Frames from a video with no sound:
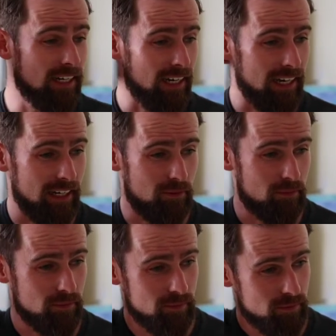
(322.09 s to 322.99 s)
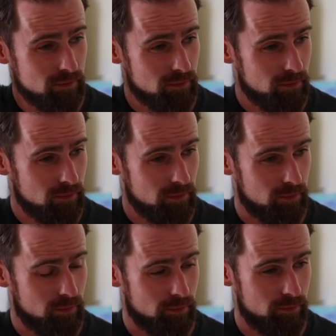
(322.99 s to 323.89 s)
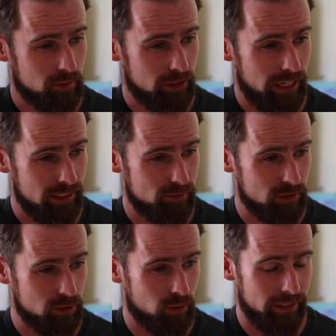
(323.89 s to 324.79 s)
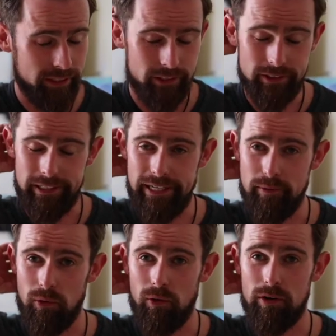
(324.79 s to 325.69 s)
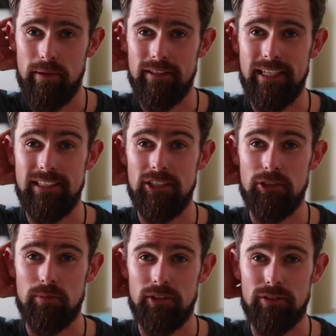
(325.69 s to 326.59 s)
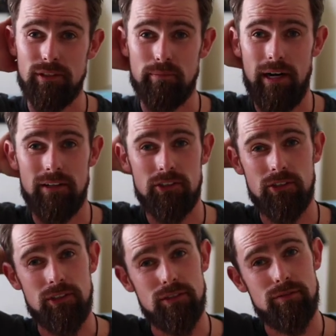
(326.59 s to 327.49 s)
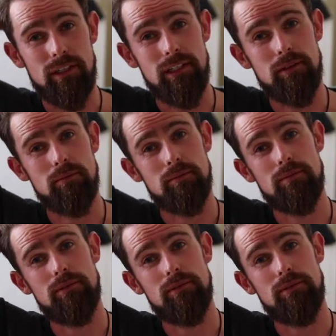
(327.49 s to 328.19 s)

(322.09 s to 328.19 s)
But yeah, if you want to hear any more about any specific parts, if I'm